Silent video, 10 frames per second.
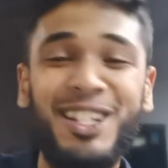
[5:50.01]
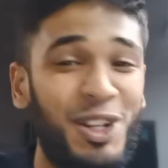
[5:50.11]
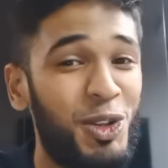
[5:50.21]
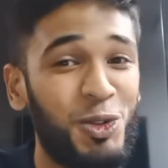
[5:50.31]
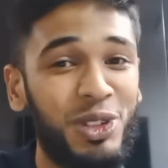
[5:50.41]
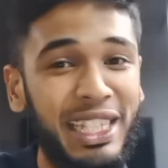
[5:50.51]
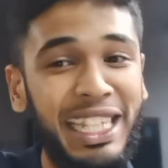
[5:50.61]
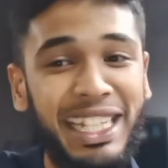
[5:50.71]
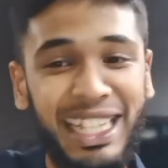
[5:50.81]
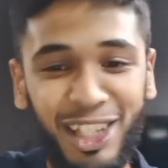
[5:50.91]
So you'll
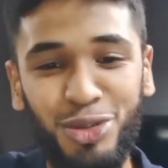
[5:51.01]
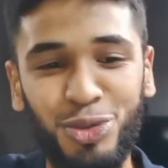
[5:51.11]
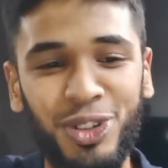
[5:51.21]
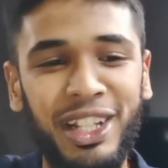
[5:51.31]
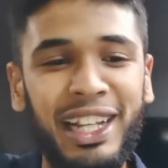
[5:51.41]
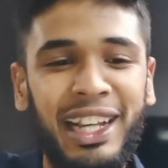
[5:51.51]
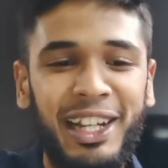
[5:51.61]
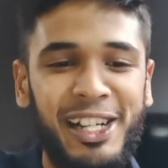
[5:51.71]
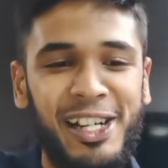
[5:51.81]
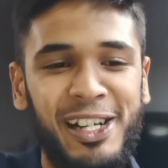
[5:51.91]
need that tool.
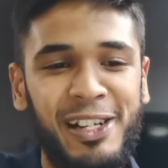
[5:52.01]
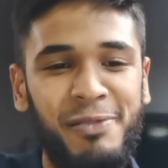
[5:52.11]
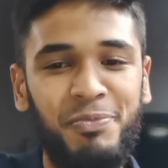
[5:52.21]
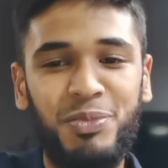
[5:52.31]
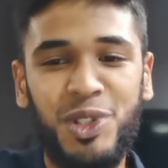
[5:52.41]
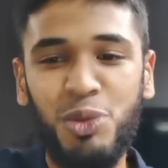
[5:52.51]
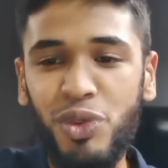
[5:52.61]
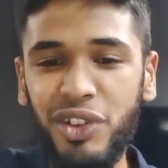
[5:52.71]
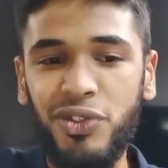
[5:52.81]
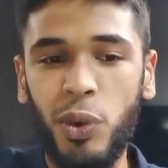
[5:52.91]
So
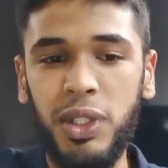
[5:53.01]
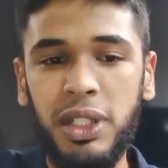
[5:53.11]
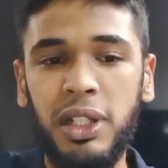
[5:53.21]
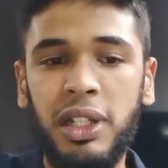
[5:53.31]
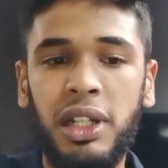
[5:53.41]
moving forward,